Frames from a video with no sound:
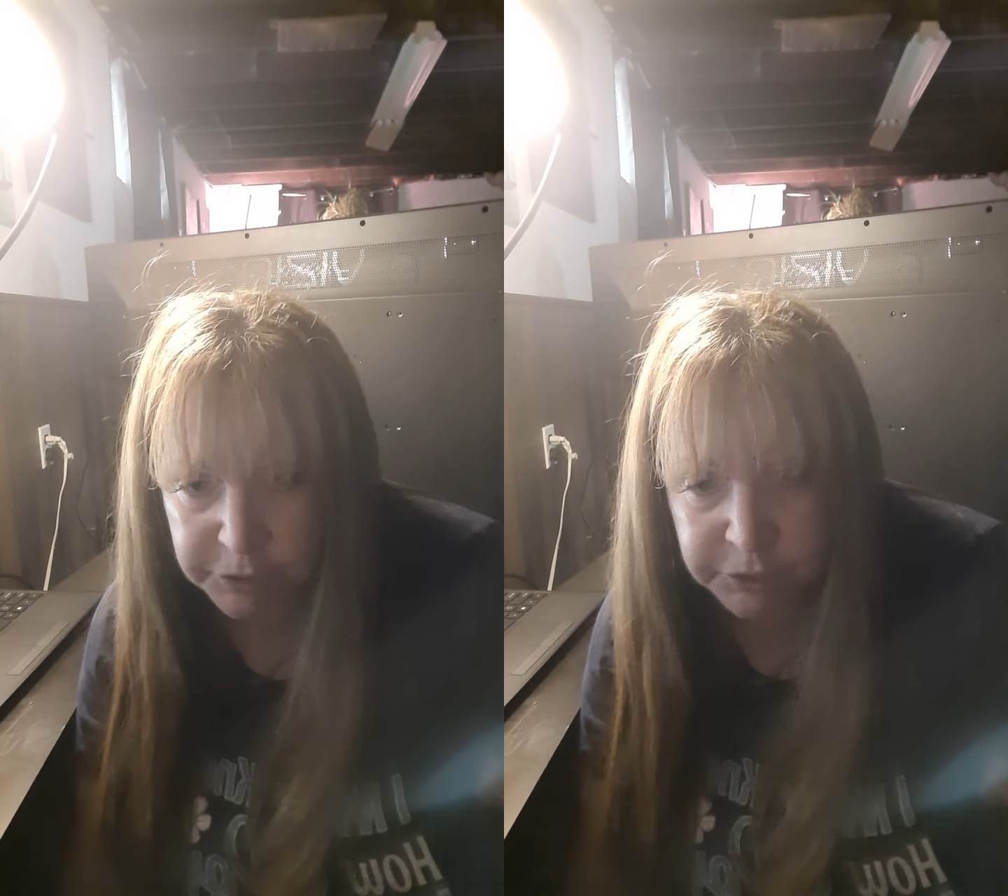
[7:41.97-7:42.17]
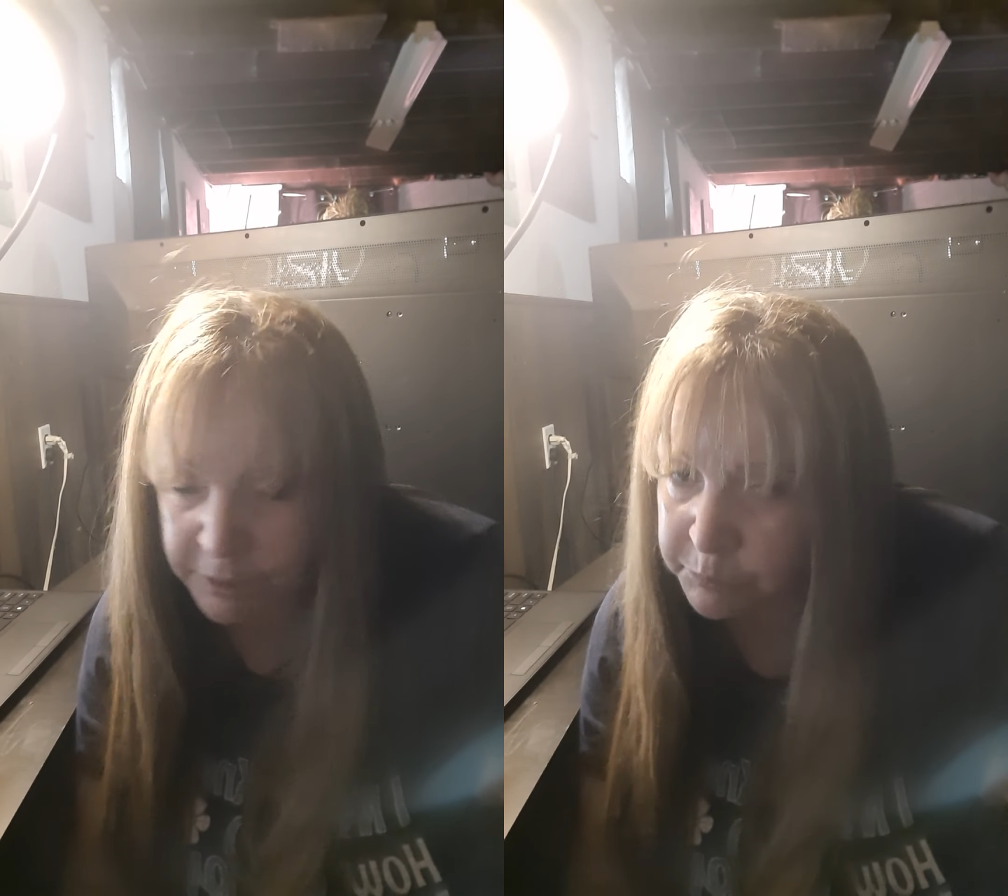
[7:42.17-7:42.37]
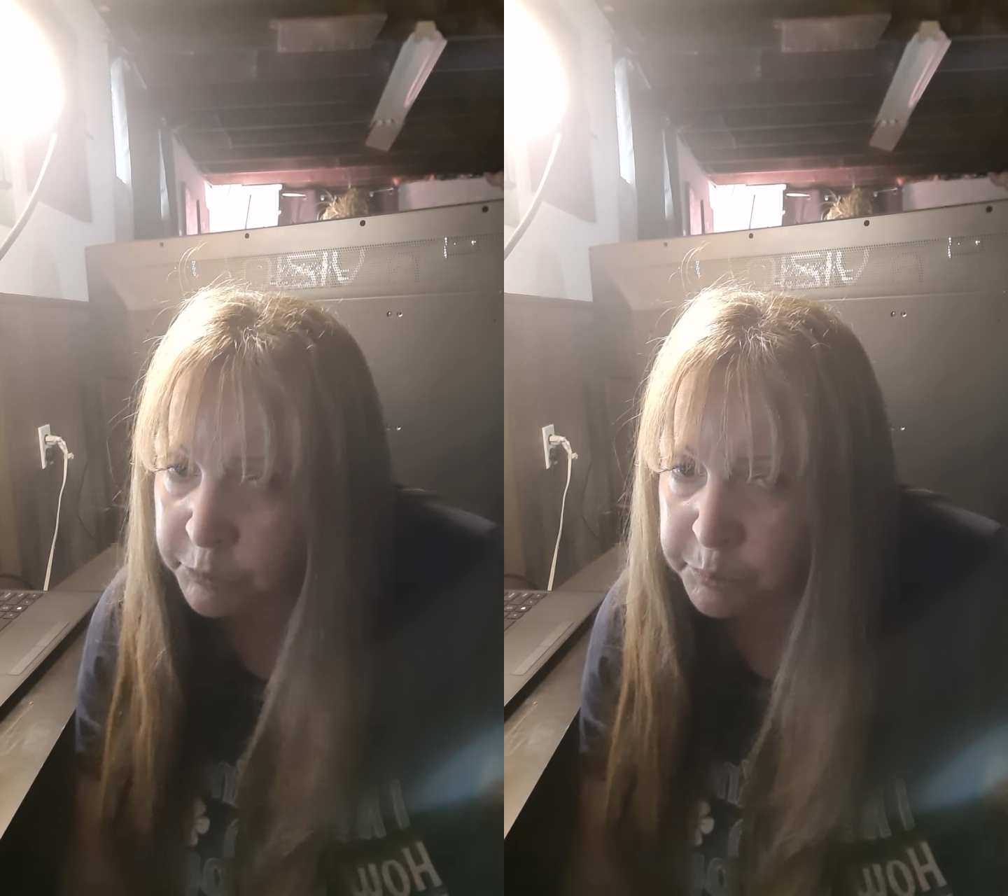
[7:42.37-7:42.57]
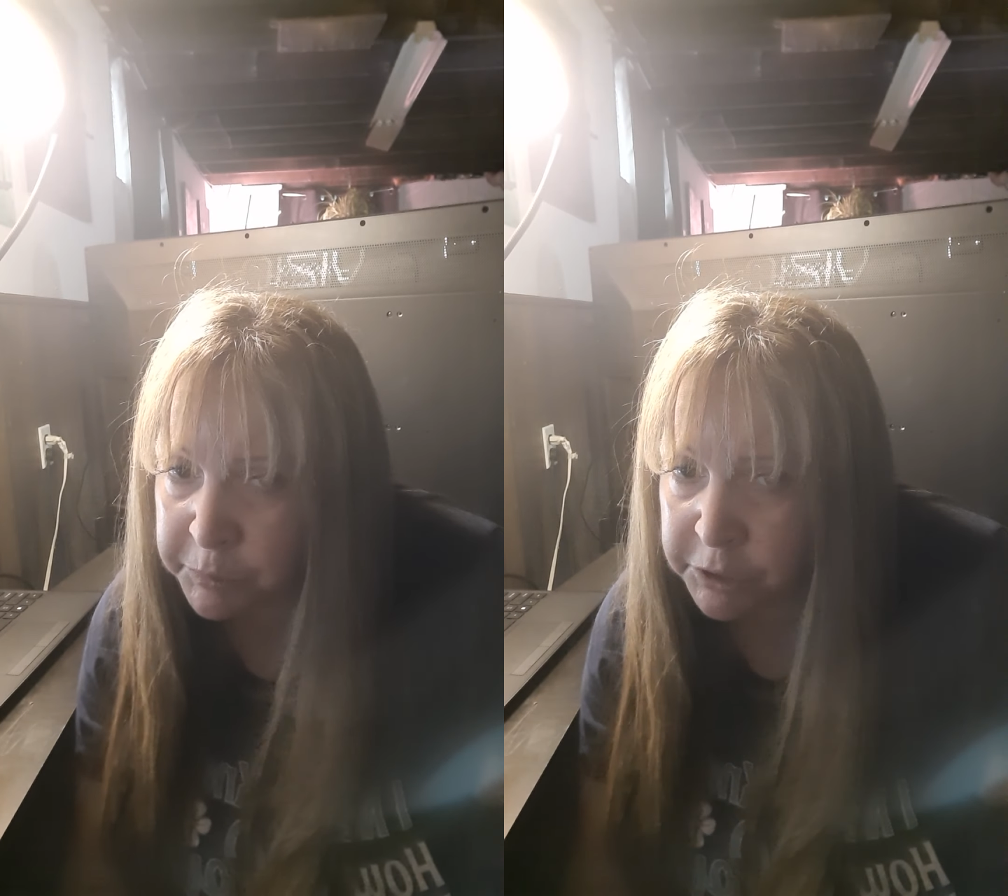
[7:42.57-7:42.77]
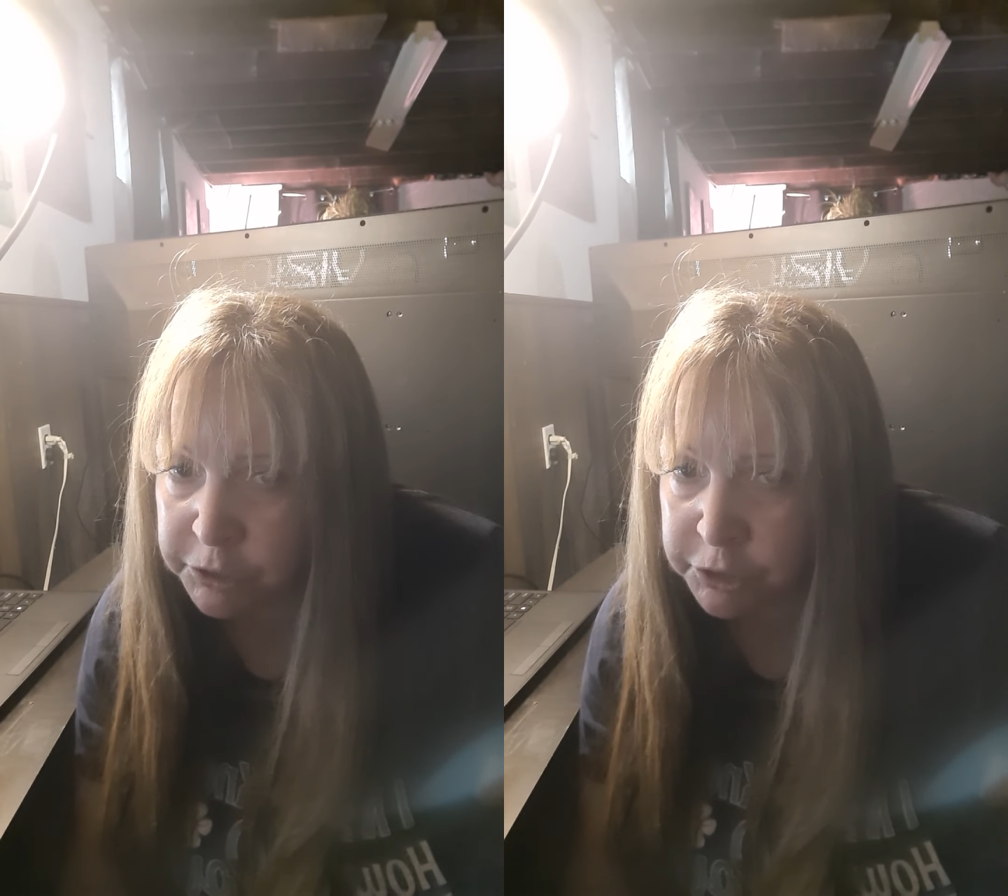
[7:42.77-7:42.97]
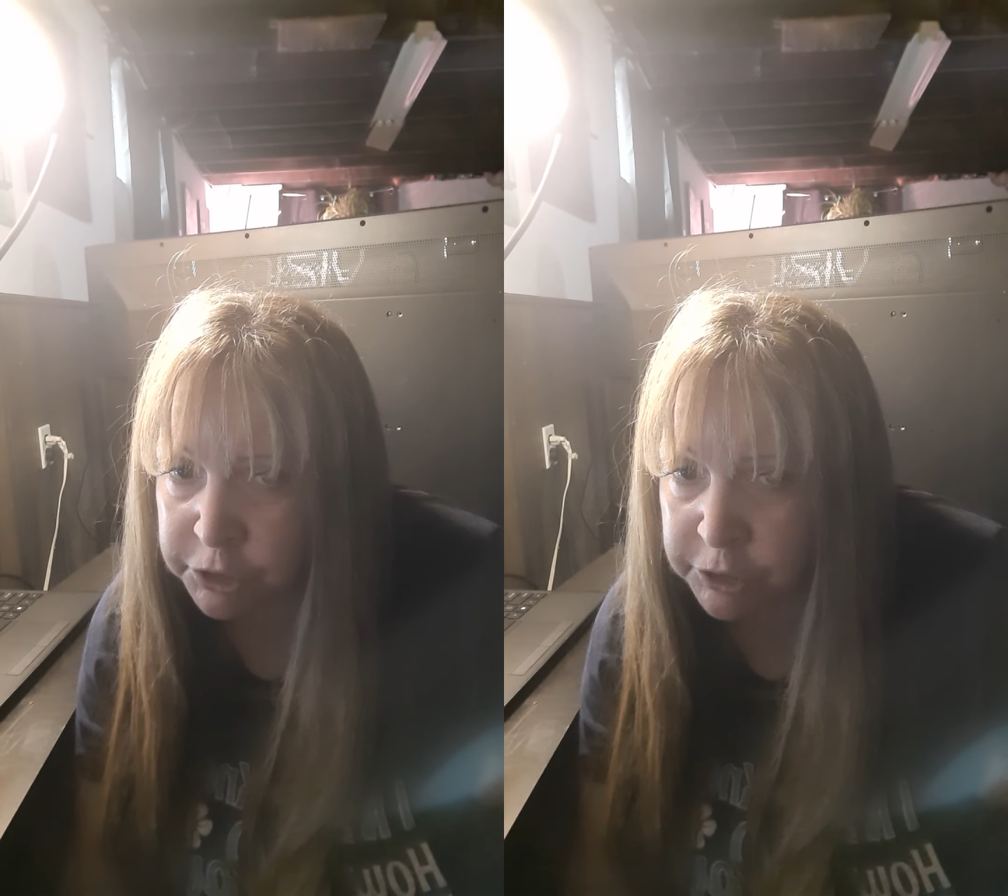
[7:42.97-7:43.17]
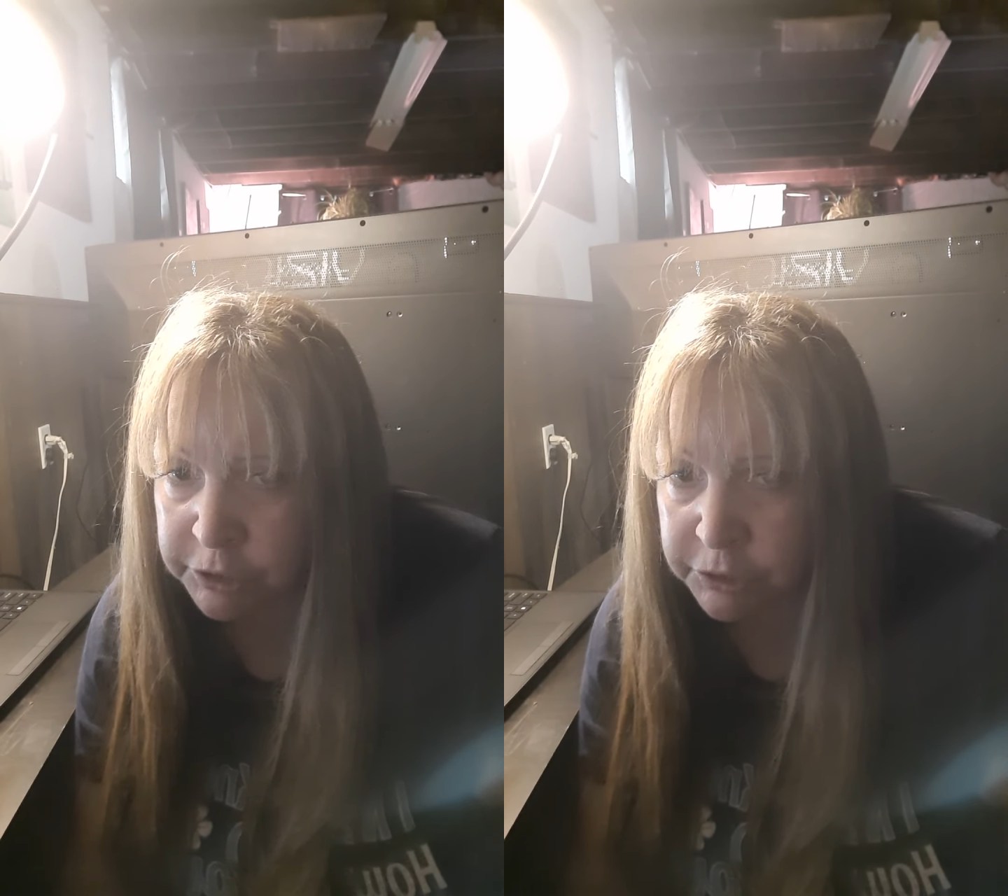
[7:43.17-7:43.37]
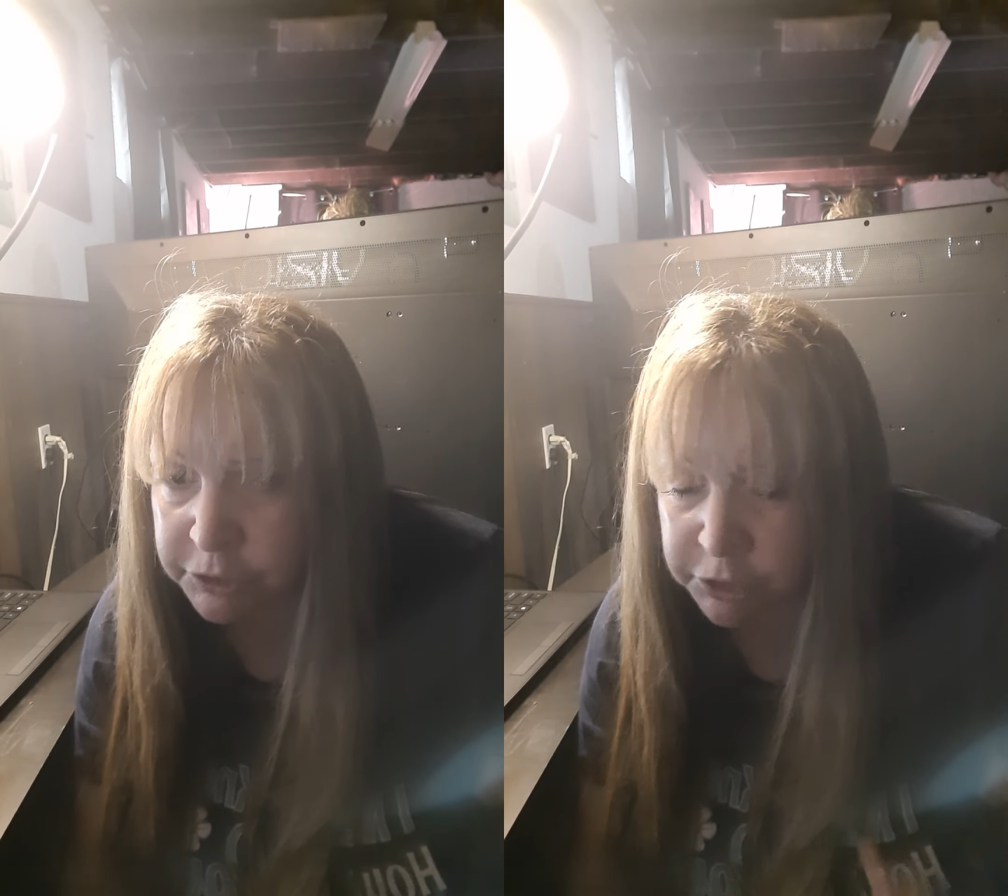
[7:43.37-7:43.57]
saying what a piece of
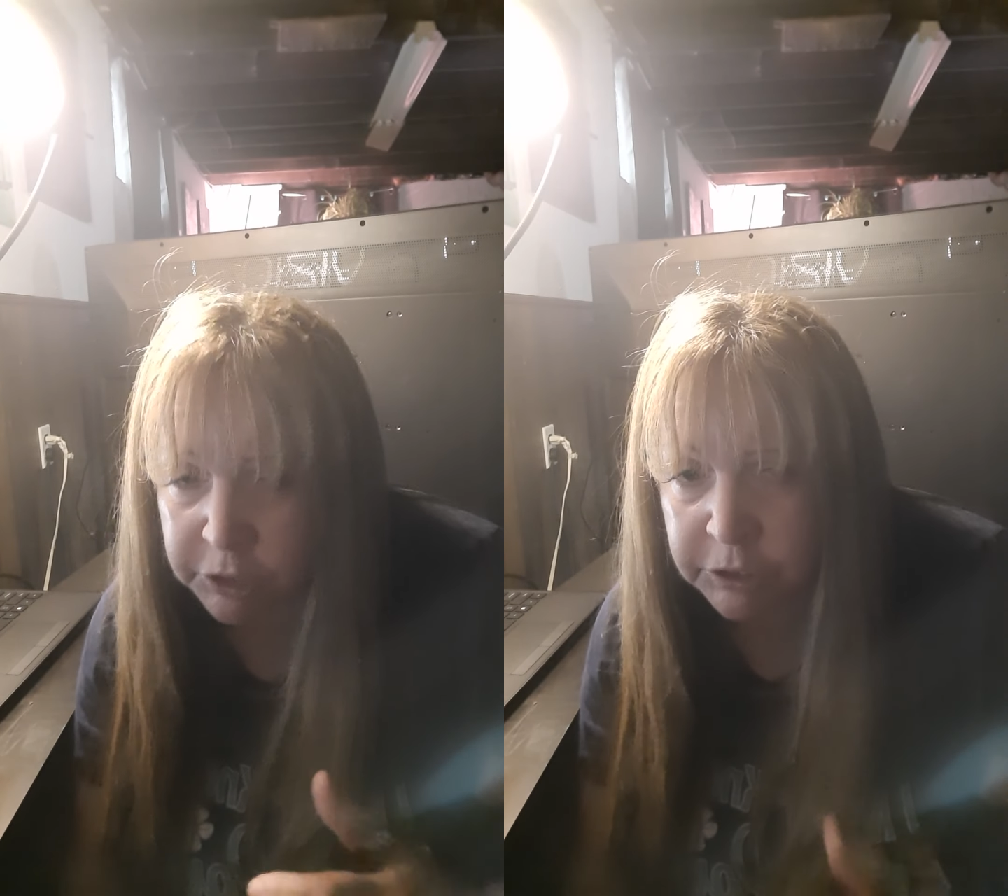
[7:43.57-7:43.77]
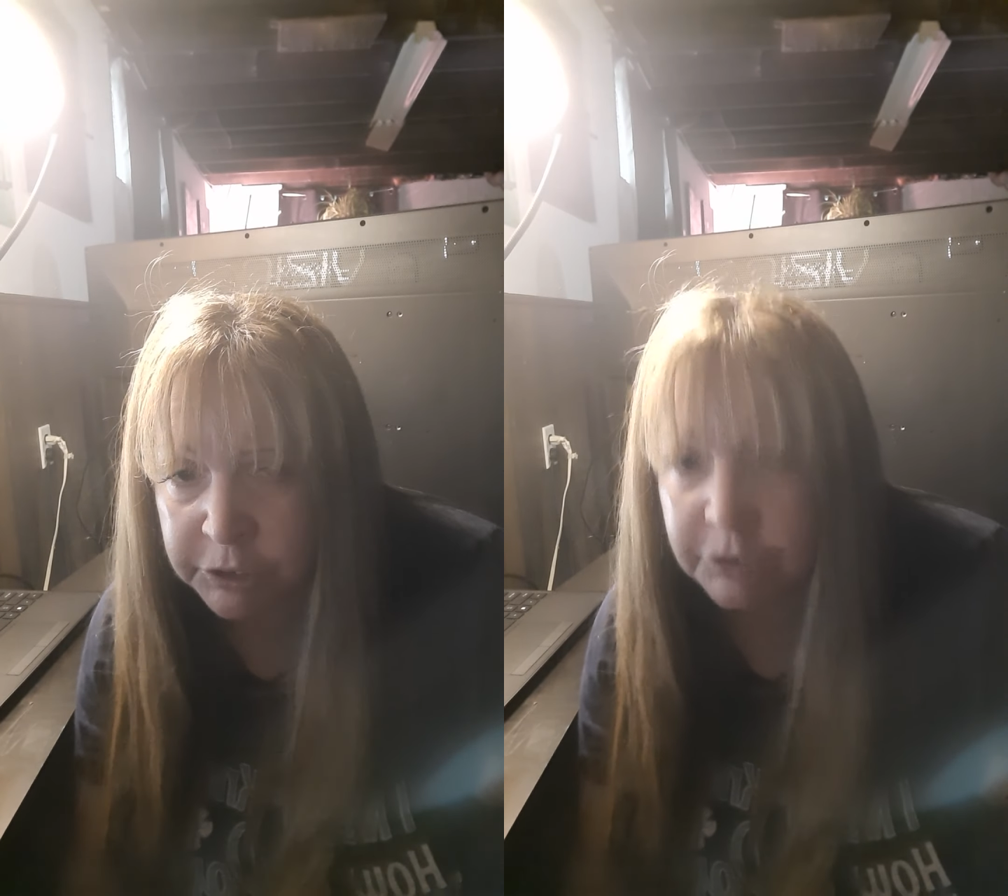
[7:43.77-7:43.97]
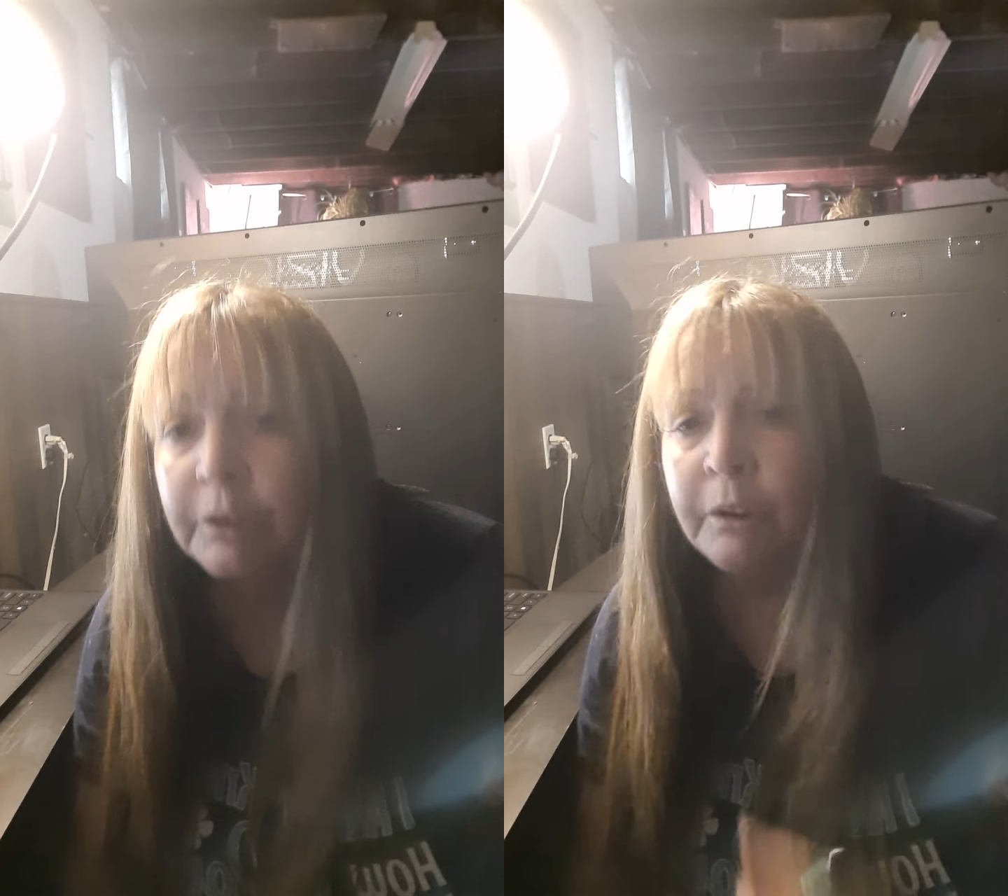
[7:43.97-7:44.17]
shit she is,